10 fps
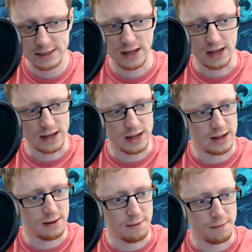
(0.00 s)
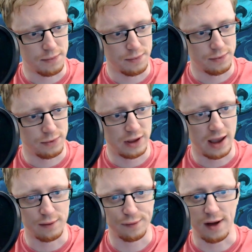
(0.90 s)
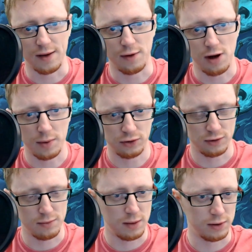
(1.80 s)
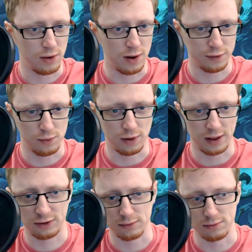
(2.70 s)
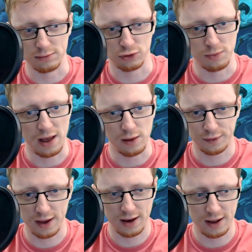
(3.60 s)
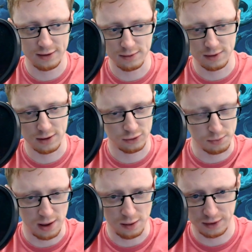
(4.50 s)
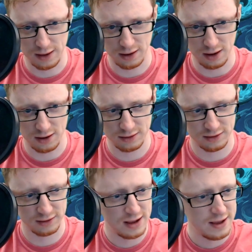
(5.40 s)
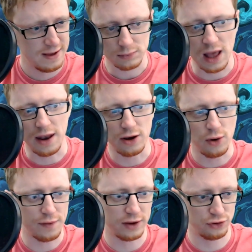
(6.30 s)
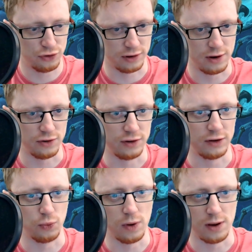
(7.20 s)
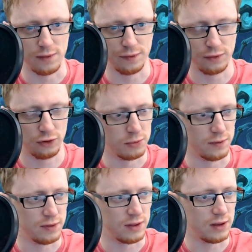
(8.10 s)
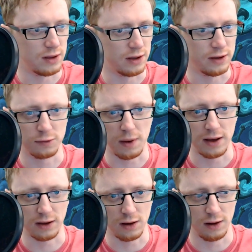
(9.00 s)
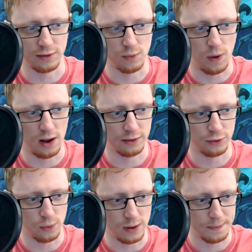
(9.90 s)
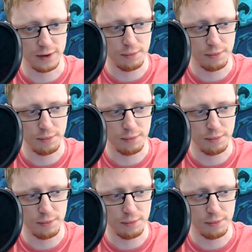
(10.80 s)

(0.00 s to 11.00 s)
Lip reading: You gain 5 armor, so maybe you don't have to run like some health gain cards. And then you have extra synergies with some of the Inspire cards in Wild as well.